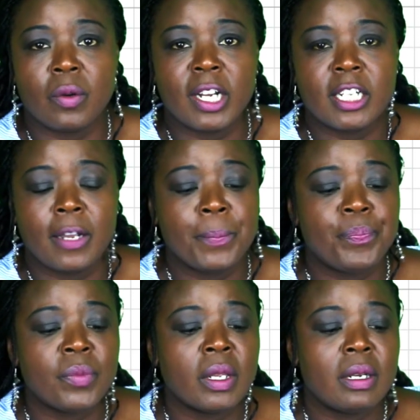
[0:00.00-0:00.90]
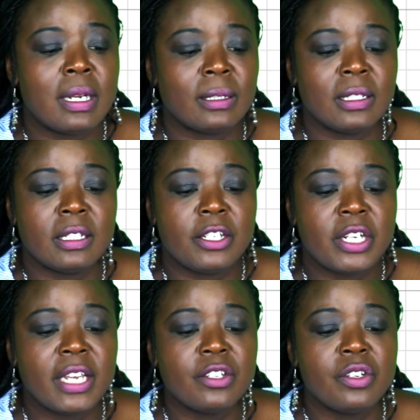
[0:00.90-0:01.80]
kwacha, doesn't
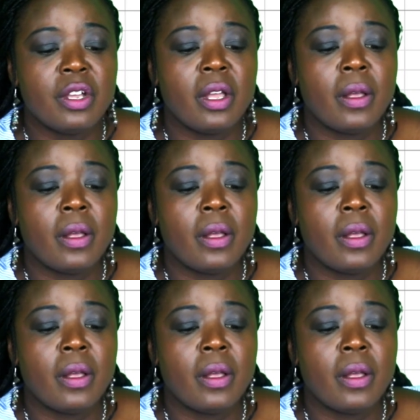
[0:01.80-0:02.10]
change.